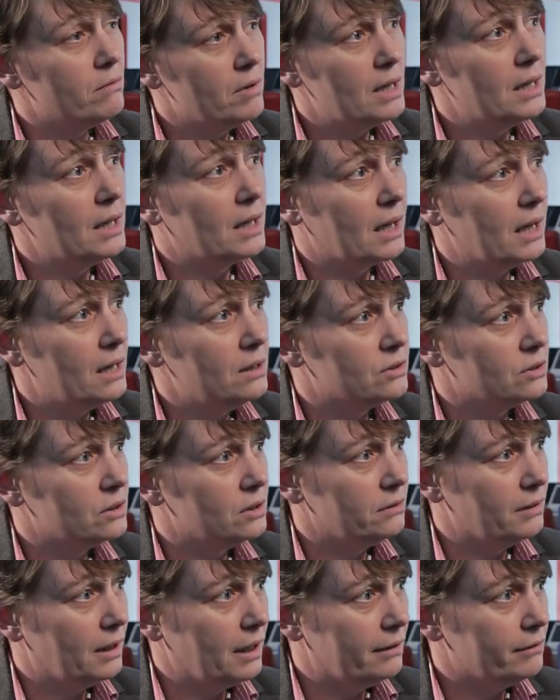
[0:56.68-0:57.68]
really keen to
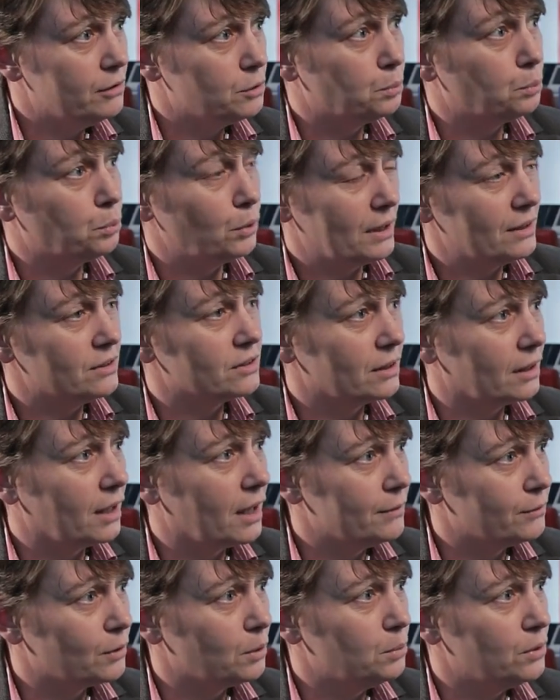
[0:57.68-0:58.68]
do here is bring to
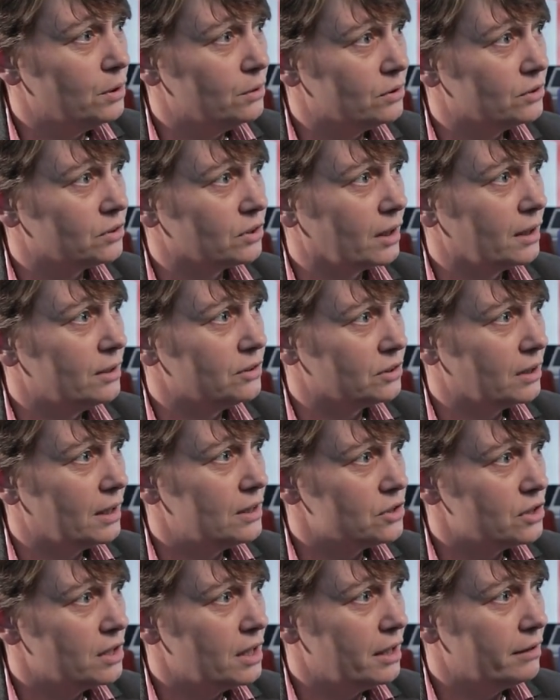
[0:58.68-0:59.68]
life computer science and
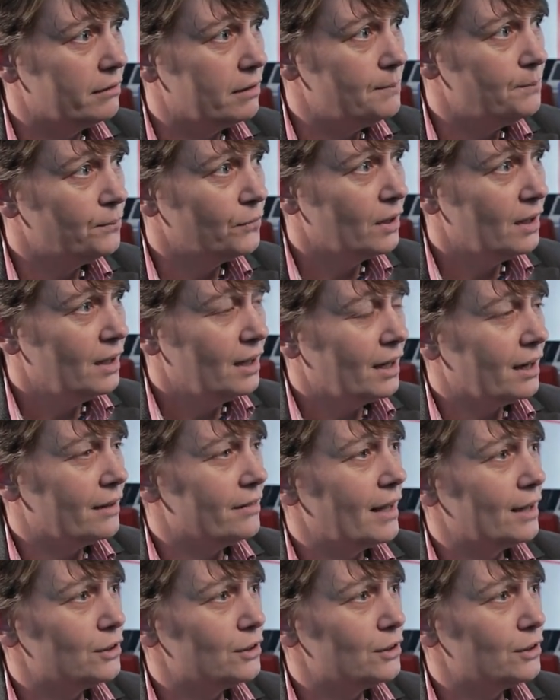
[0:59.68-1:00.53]
engineering. And